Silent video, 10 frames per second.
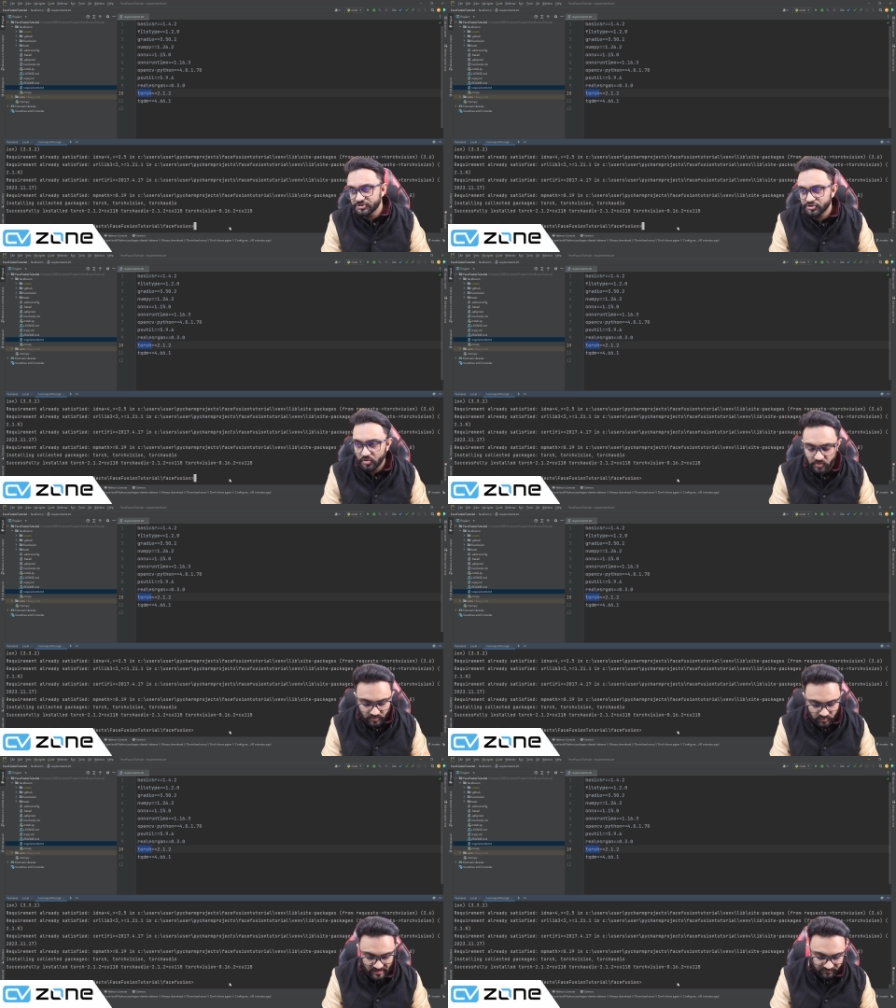So
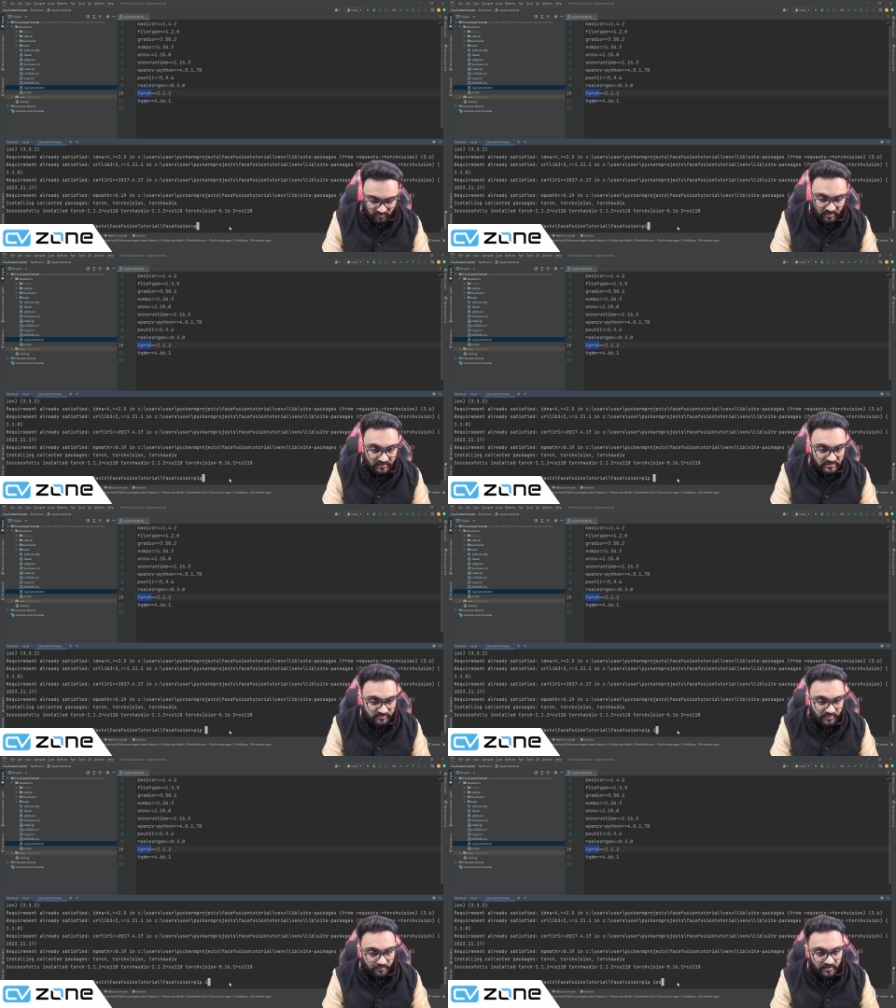what we have to write is
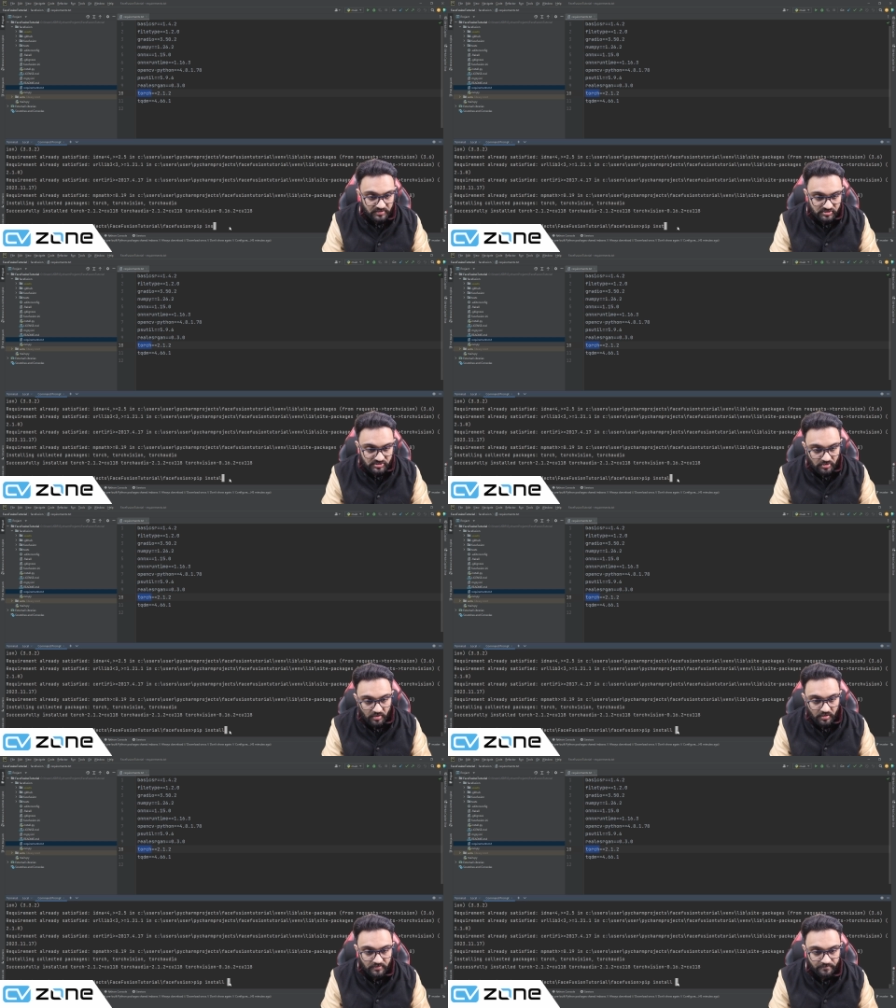pip
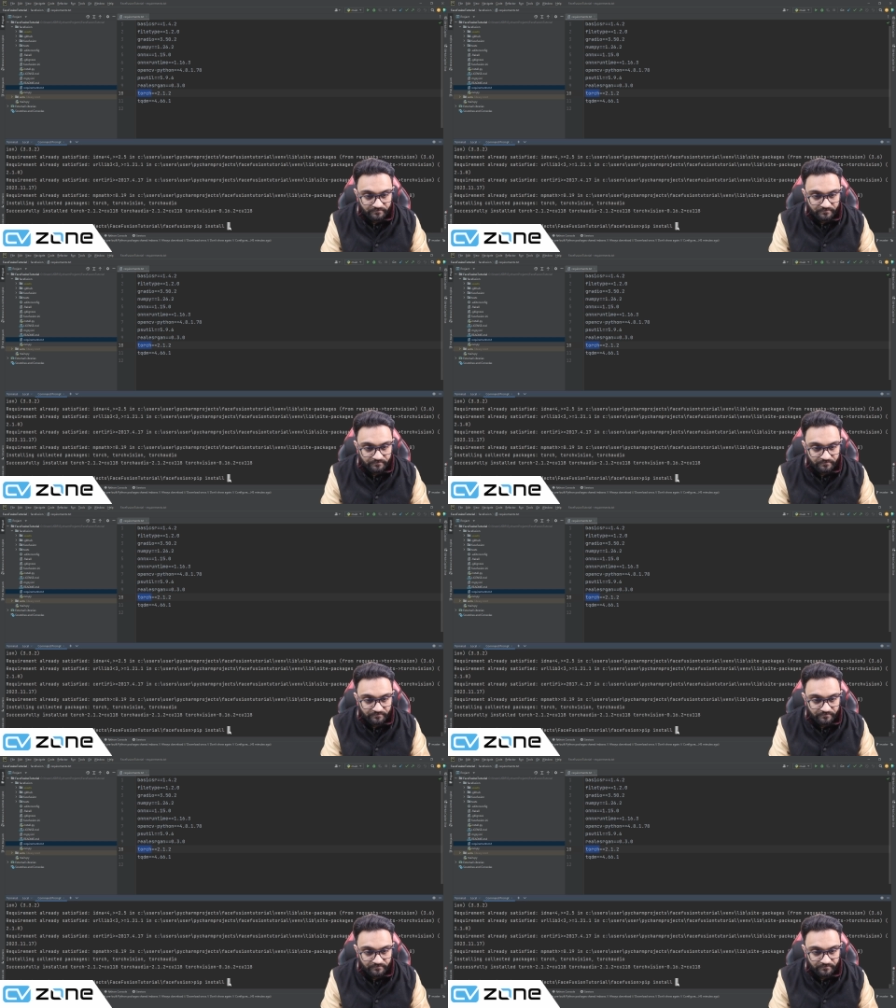install